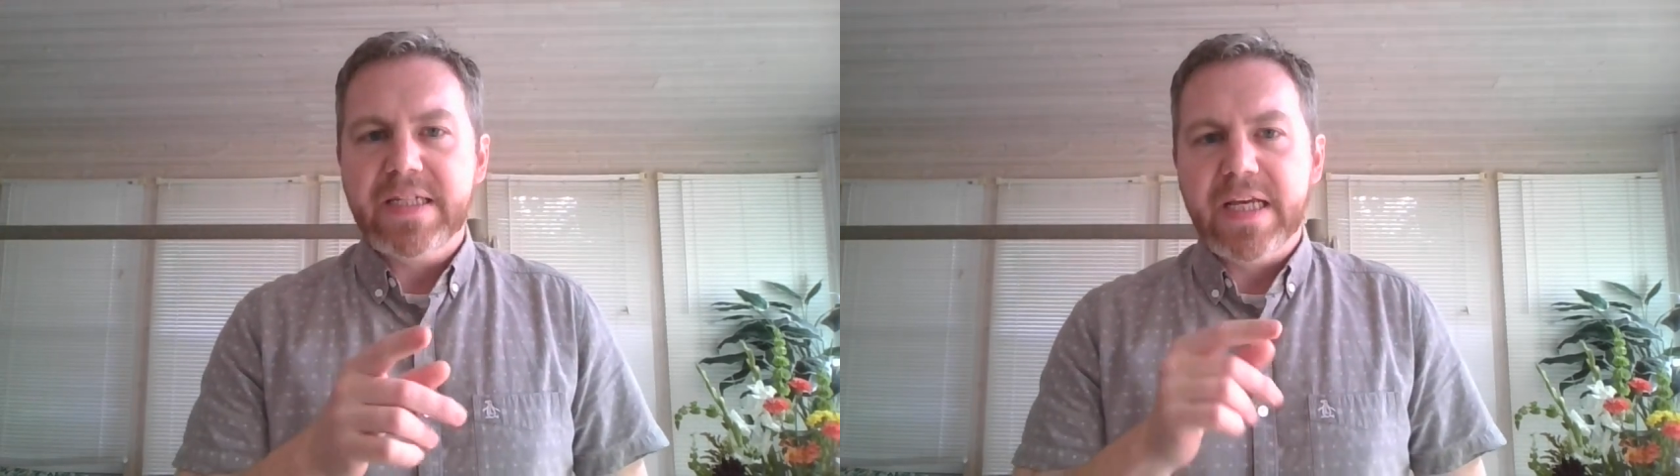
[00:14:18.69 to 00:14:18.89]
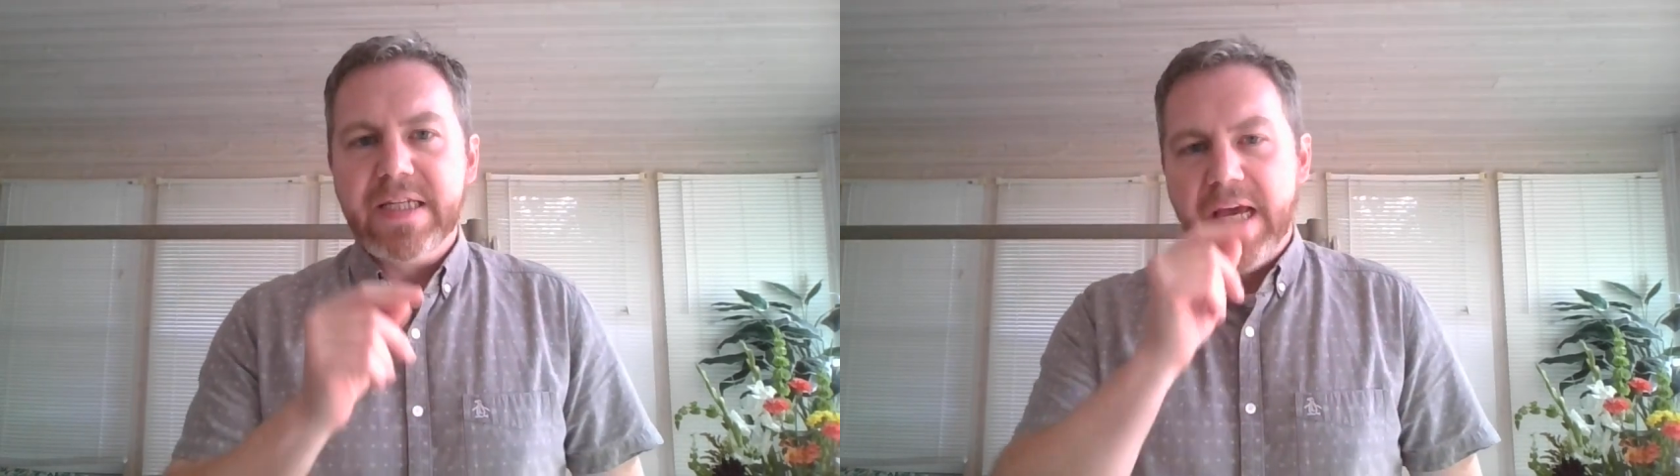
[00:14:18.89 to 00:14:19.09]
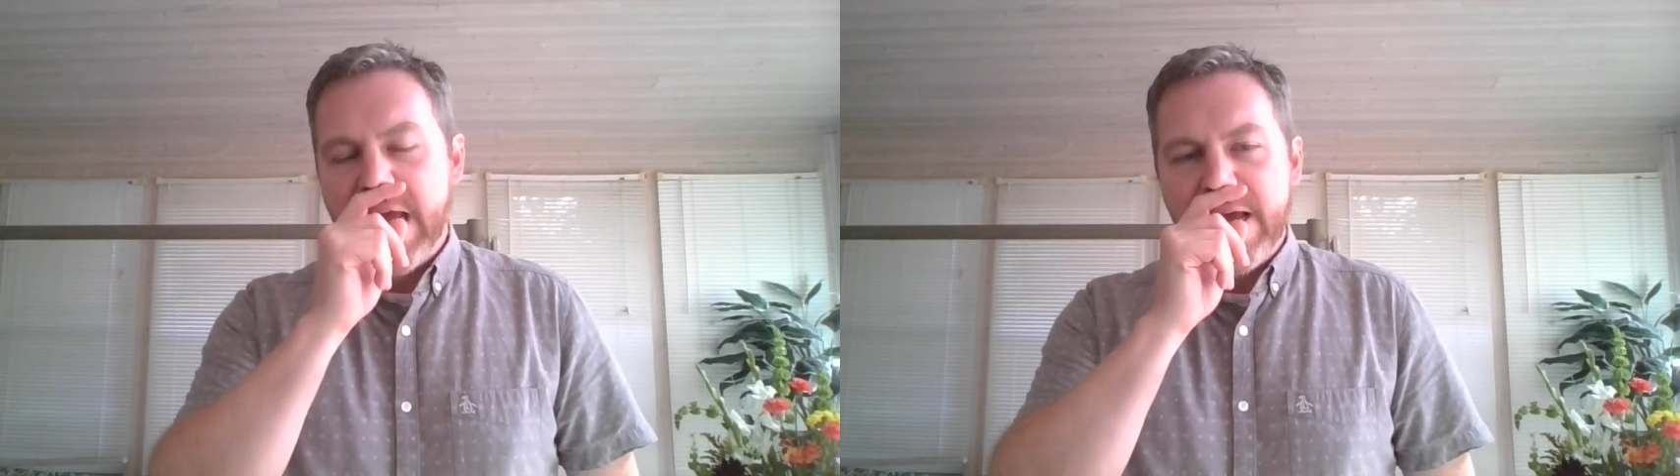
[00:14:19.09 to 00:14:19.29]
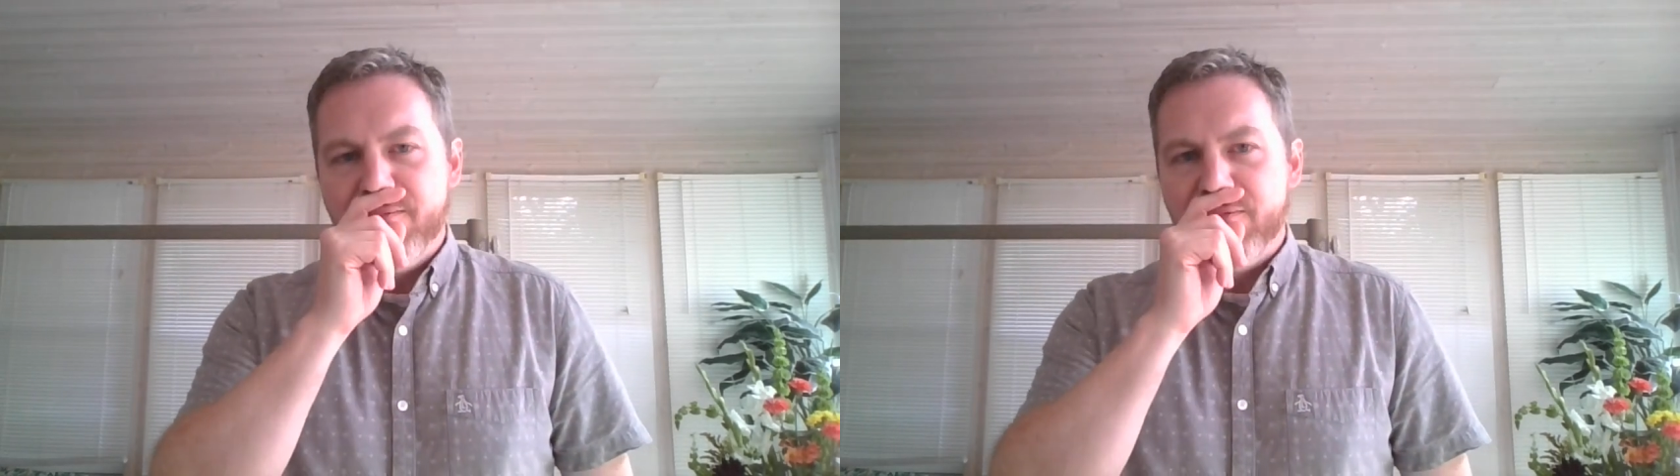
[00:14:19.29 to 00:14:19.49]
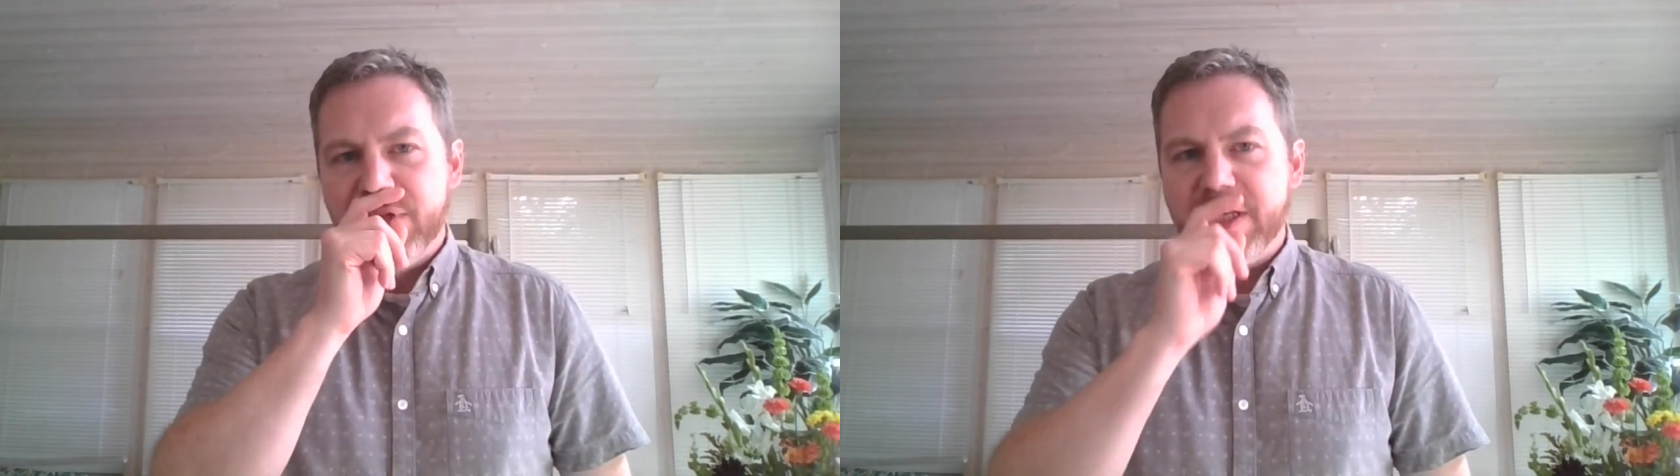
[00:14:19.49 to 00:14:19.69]
says
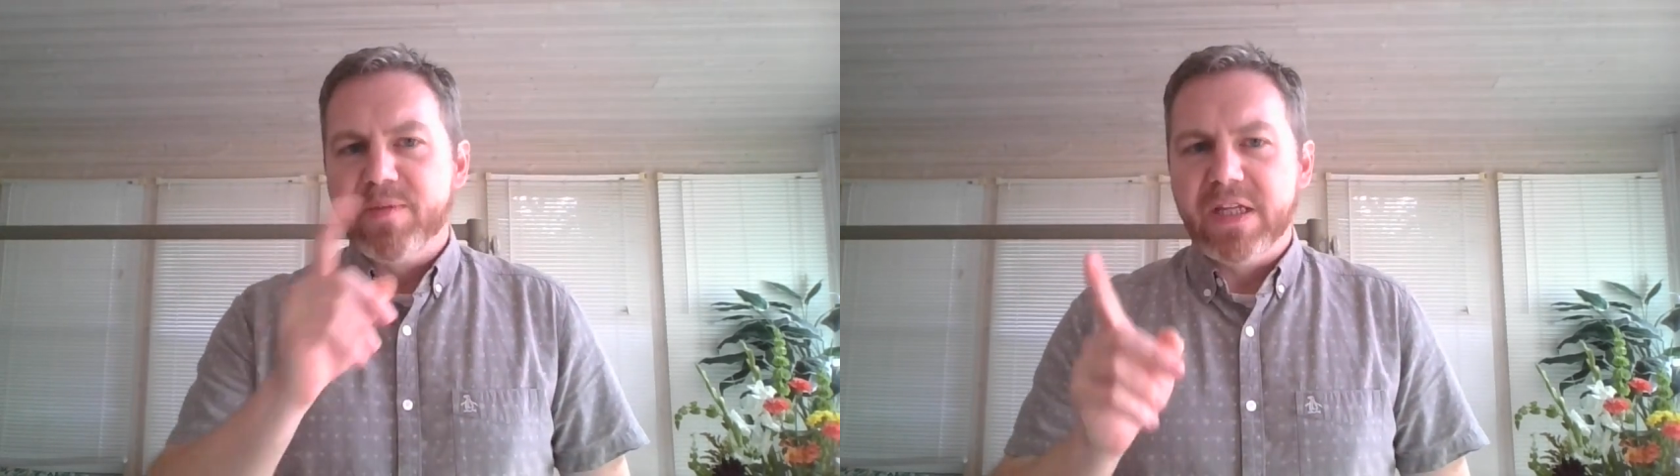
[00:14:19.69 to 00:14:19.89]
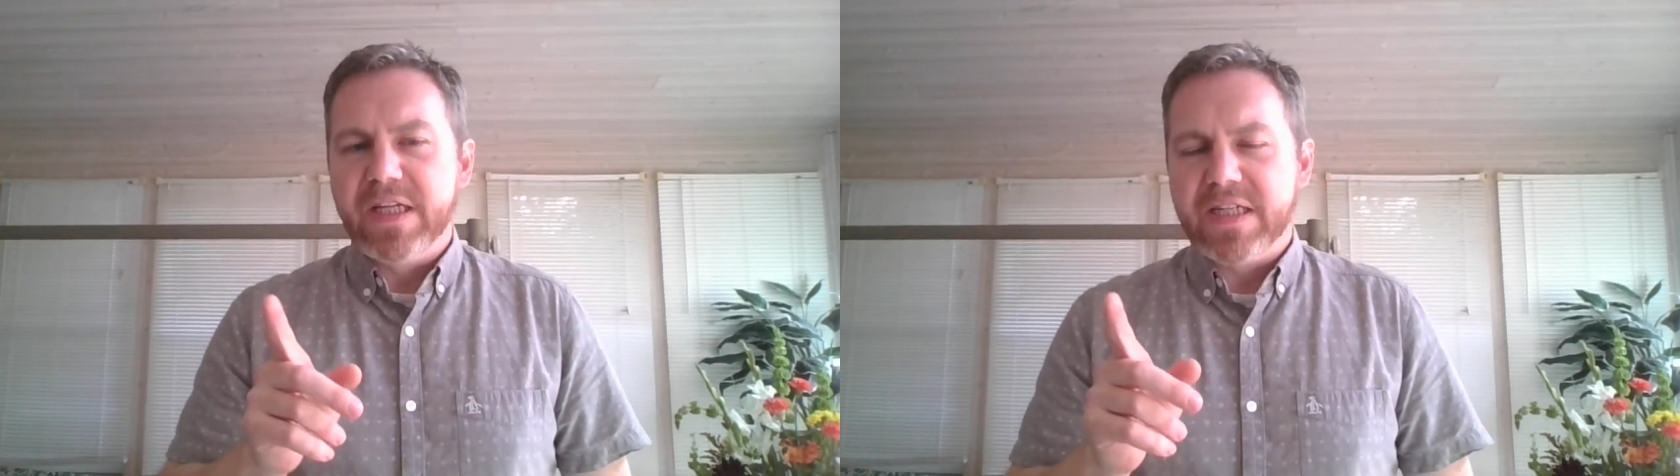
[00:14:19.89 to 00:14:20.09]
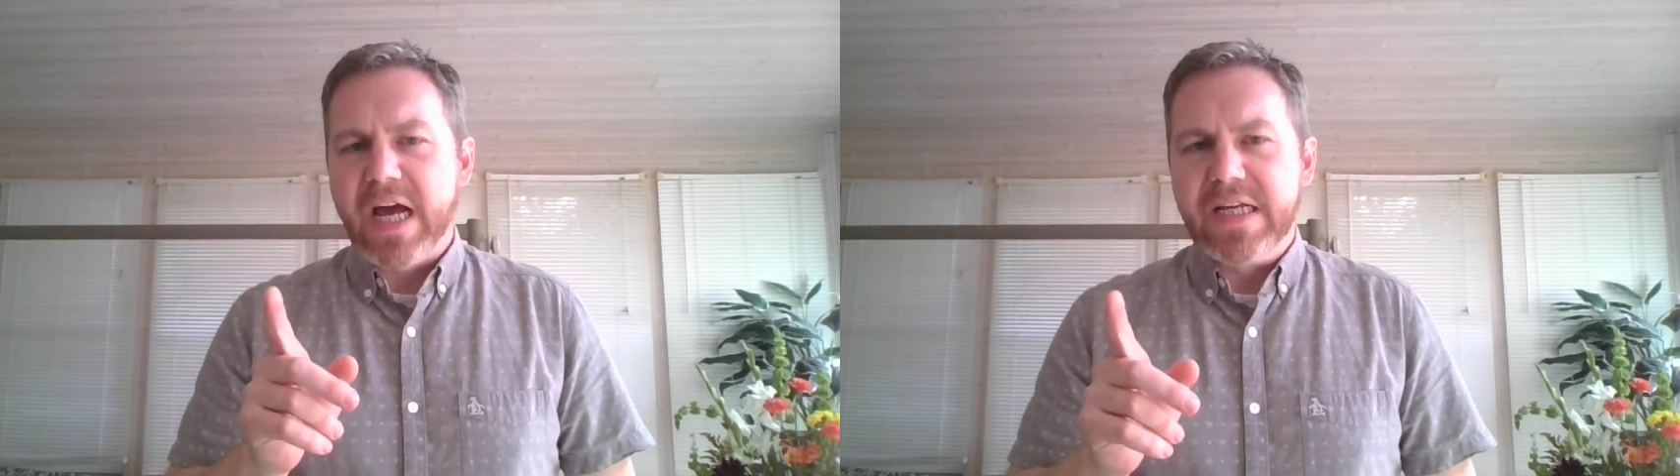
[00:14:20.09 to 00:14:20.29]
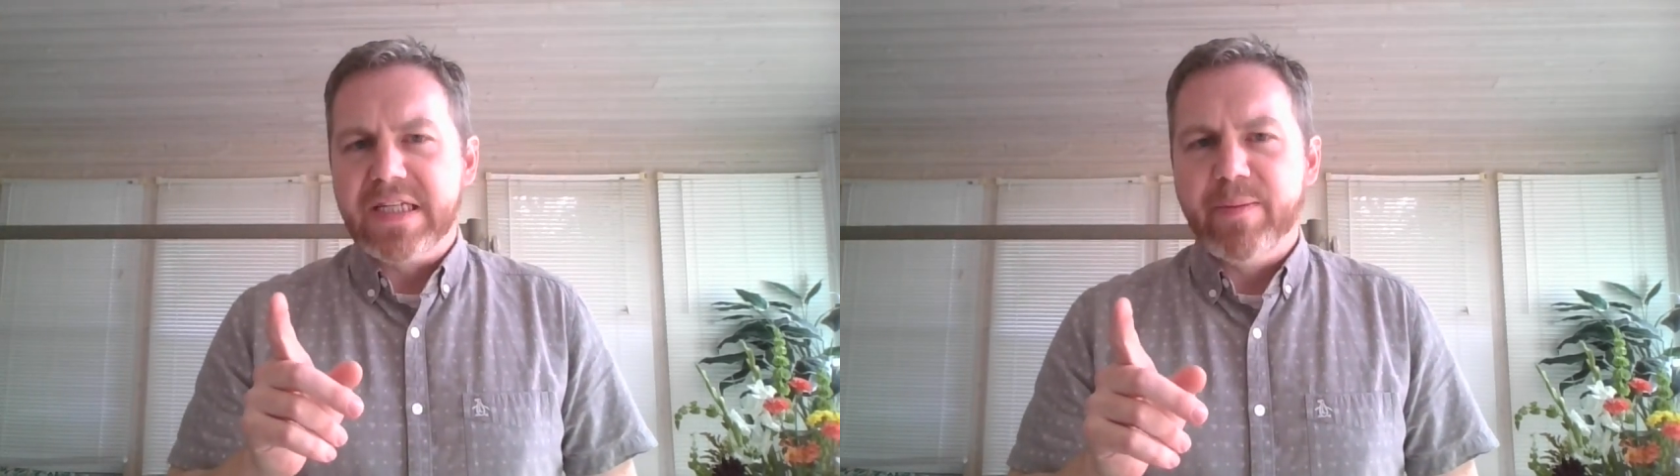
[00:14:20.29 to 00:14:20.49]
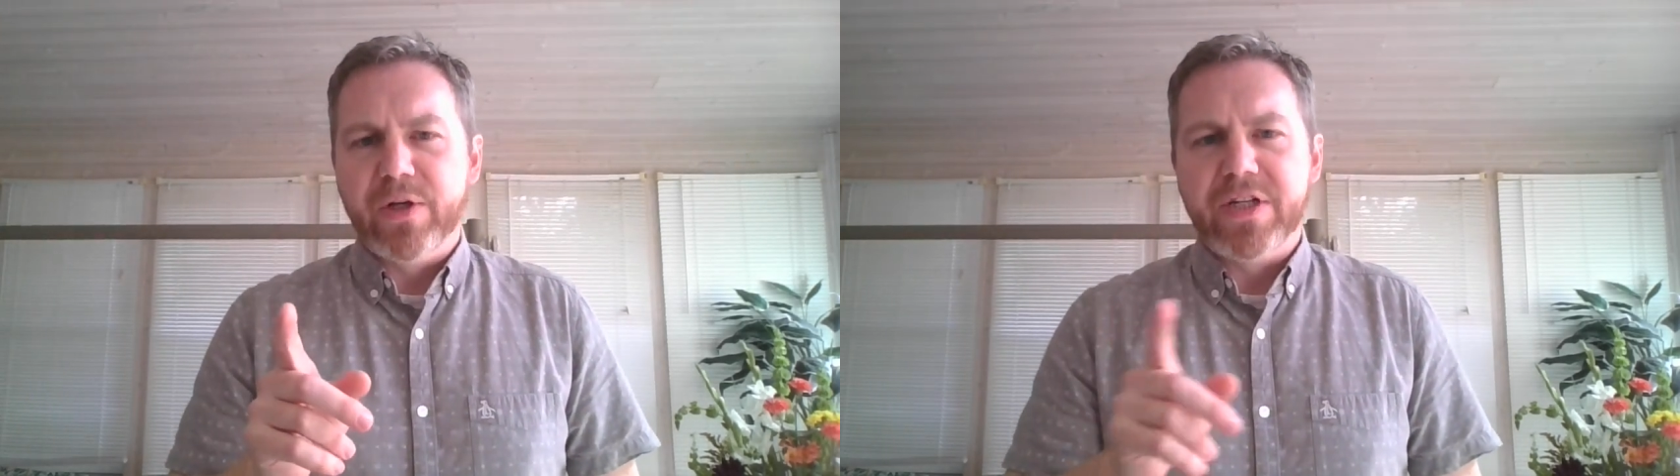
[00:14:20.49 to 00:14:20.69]
something that's kind of similar.